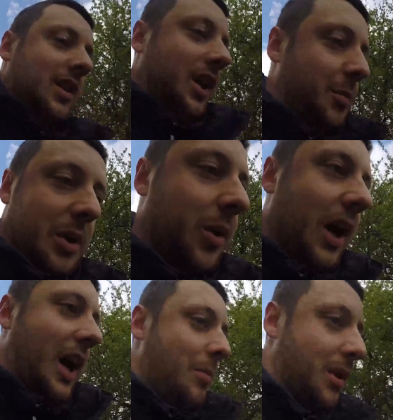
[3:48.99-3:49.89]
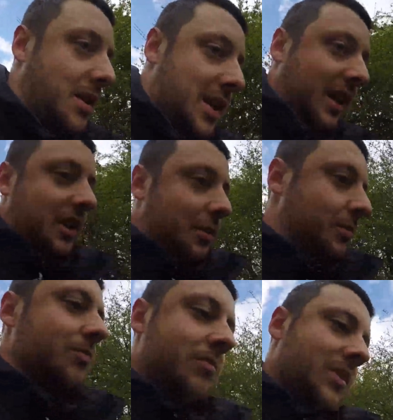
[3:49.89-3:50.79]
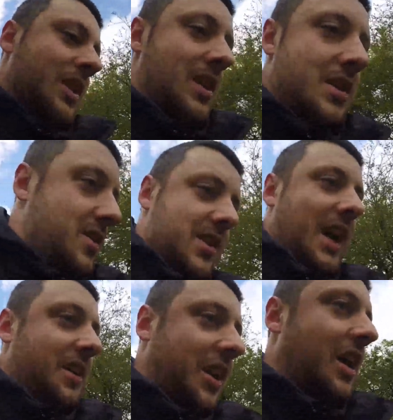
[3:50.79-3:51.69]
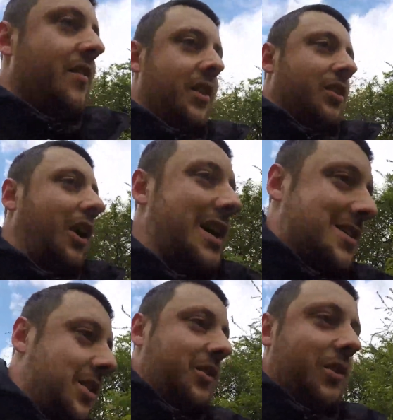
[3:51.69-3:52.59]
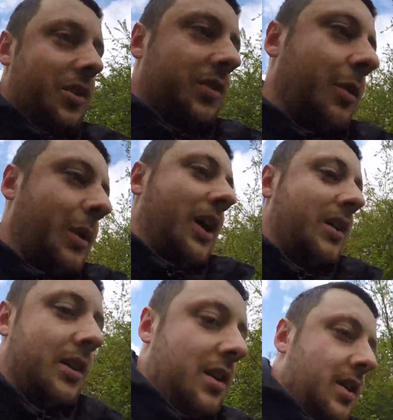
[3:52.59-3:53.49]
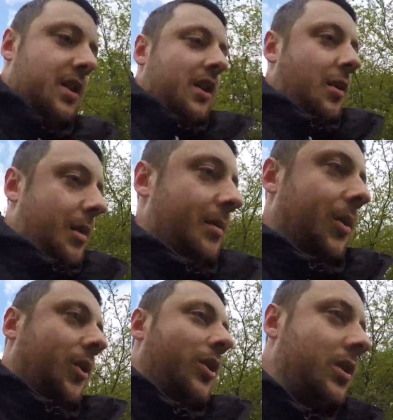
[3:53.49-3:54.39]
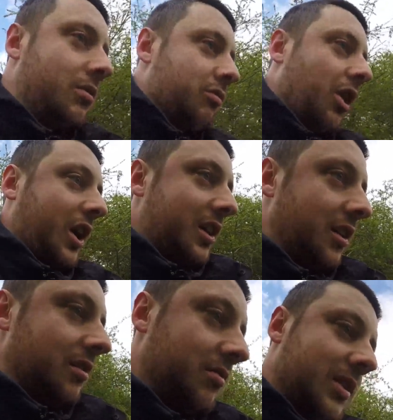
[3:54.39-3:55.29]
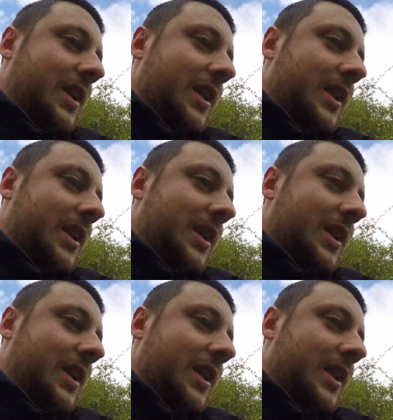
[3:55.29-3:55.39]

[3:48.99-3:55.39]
I'd be quite happy taking them Scandinavia or Iceland or somewhere a bit more rugged than